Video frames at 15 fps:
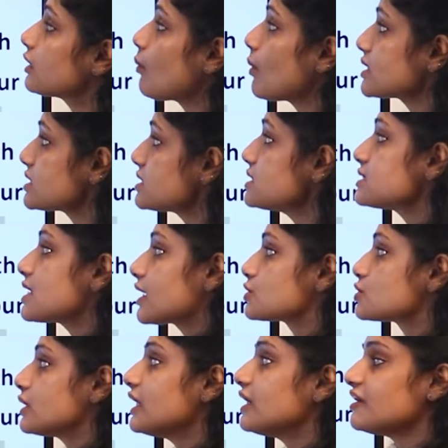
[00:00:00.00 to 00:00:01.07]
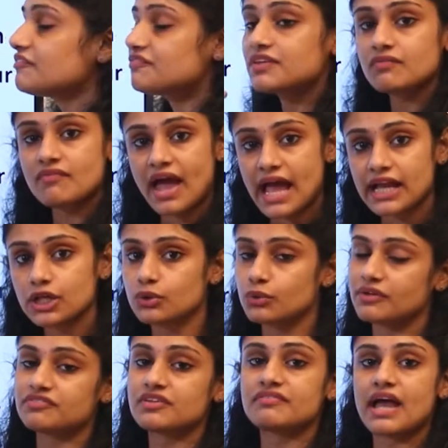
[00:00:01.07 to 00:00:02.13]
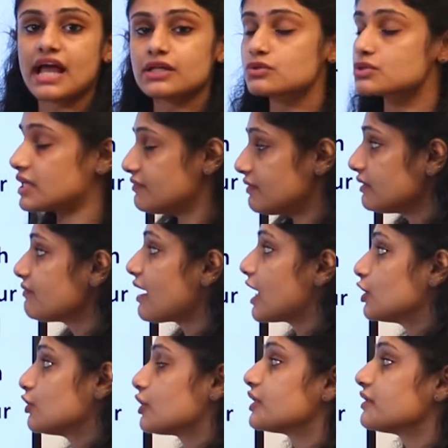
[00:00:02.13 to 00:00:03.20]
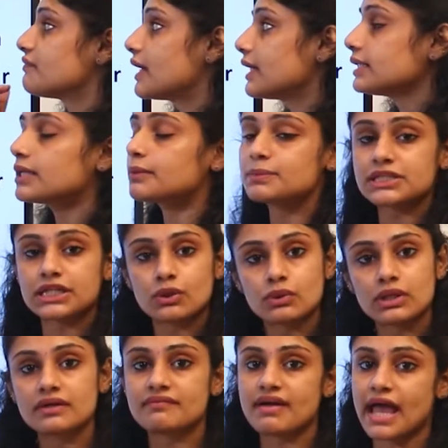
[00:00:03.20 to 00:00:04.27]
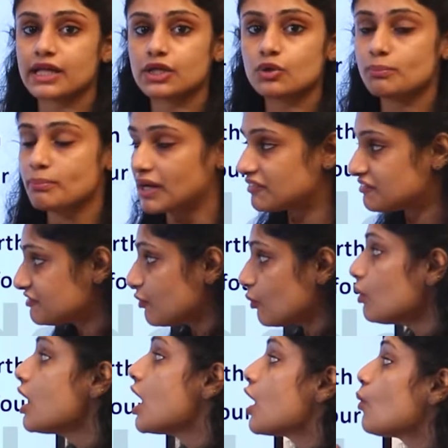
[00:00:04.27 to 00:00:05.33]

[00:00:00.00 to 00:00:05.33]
the question is actually if the given value you are dividing that particular value by 4,